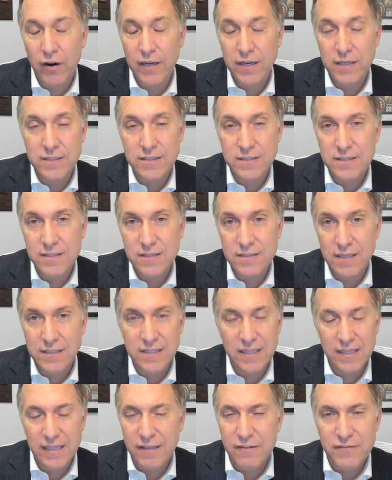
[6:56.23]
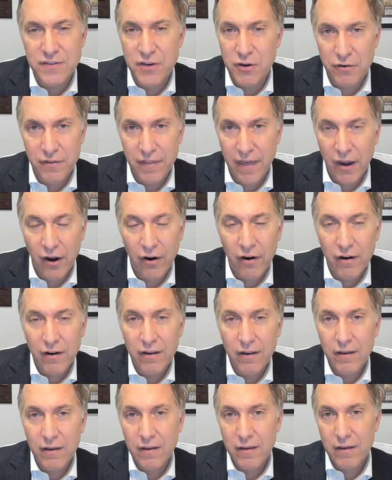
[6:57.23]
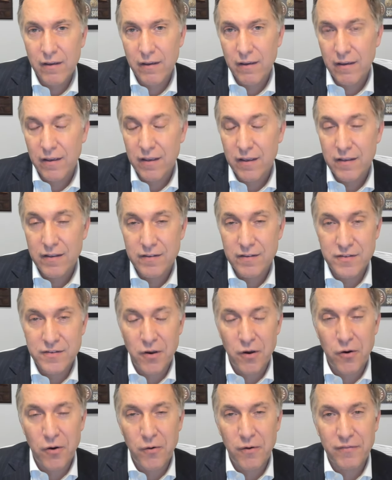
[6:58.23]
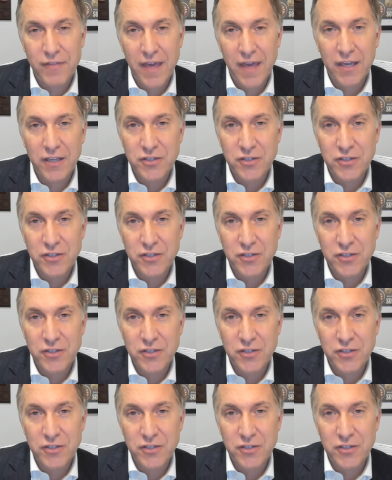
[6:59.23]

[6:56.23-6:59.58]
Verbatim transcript: He doesn't live near there. So if they could